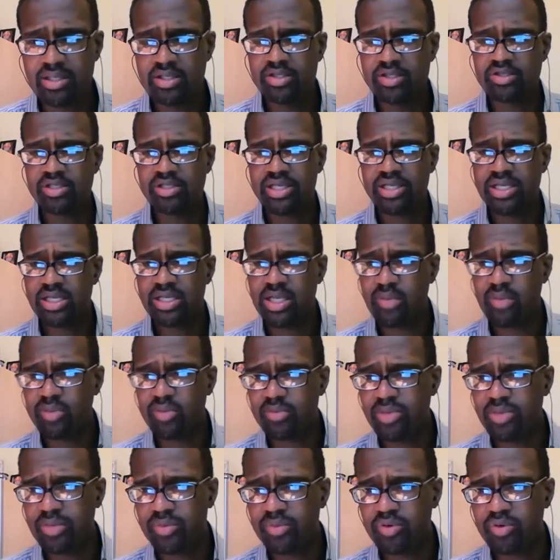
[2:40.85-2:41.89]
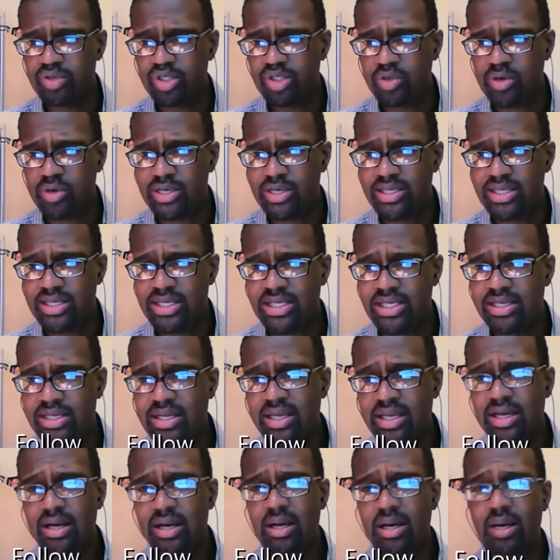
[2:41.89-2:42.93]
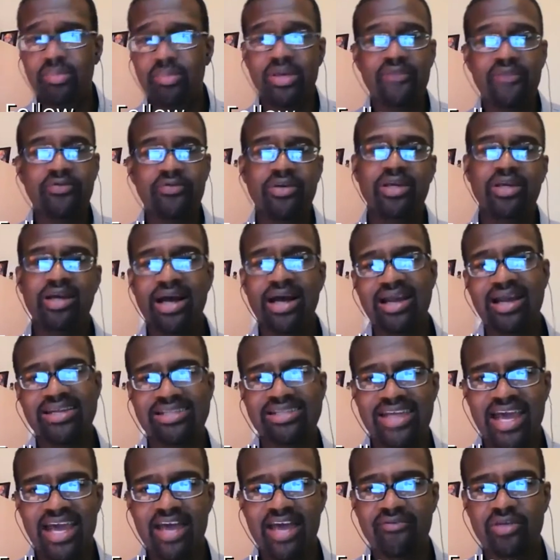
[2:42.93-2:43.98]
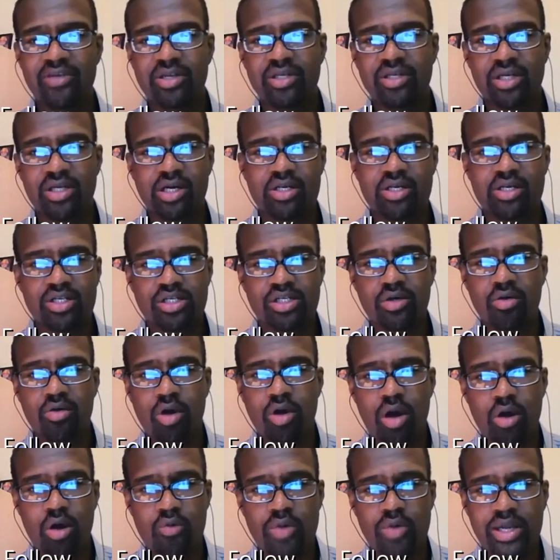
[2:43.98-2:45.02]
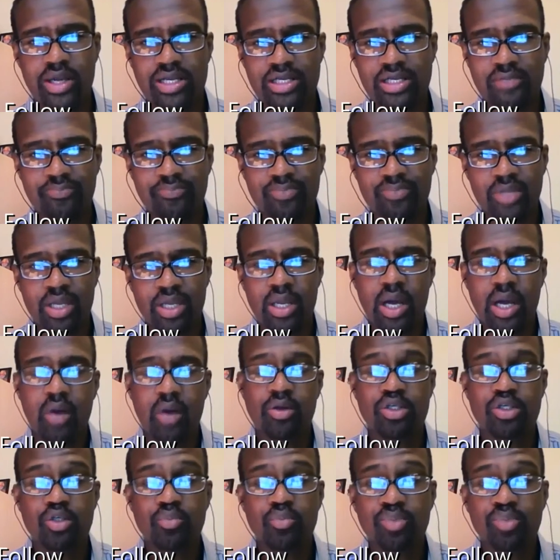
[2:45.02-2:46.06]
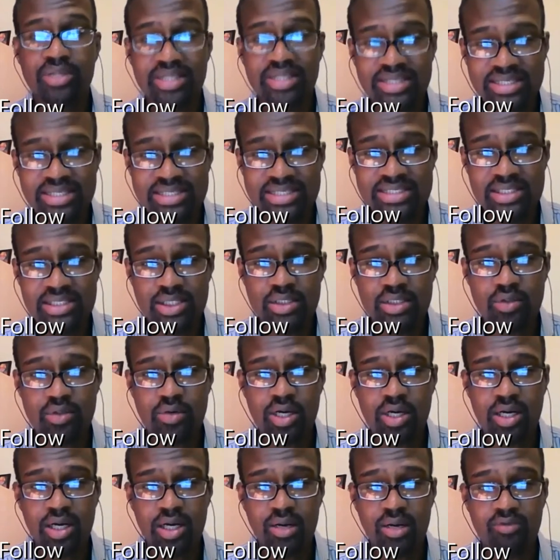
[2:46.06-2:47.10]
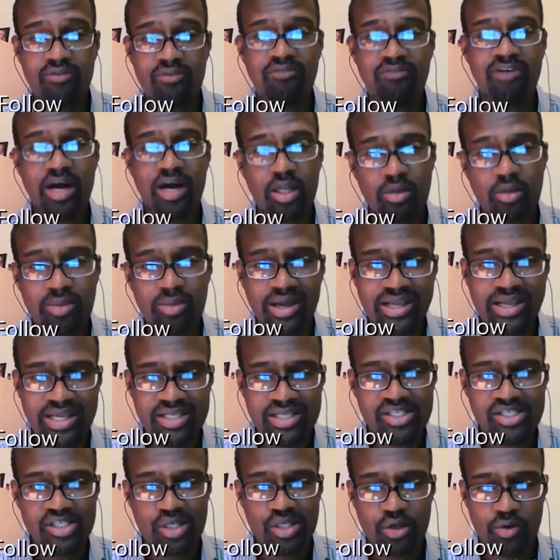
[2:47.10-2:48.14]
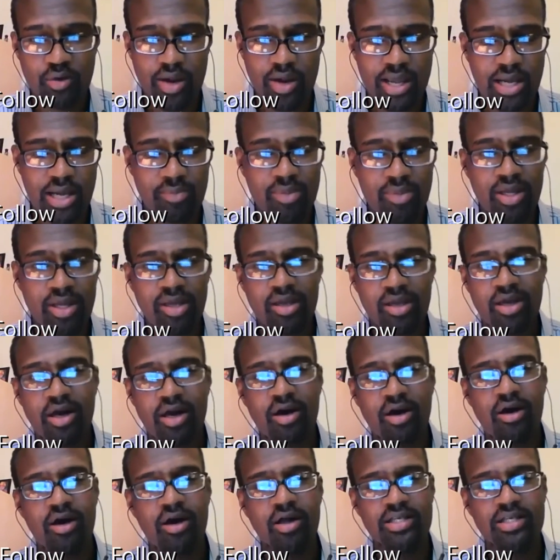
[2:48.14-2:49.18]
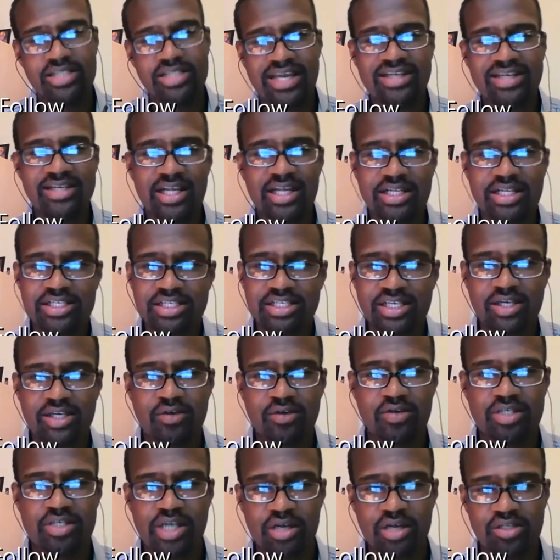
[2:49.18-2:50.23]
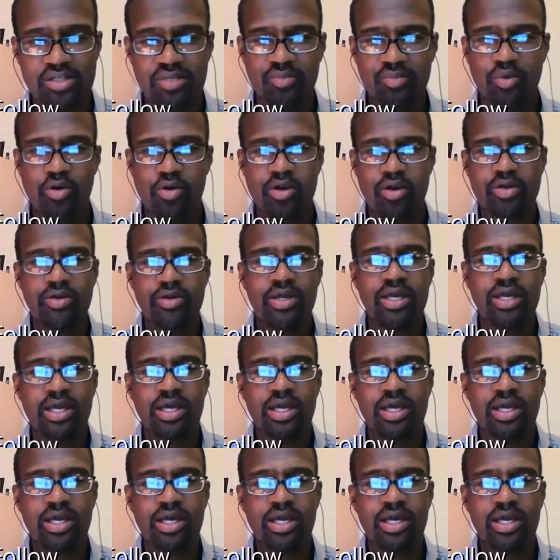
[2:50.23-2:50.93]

Just let a couple of people join in. If you guys haven't done so already, I want you please to follow my Instagram, Technology Killed Child Support.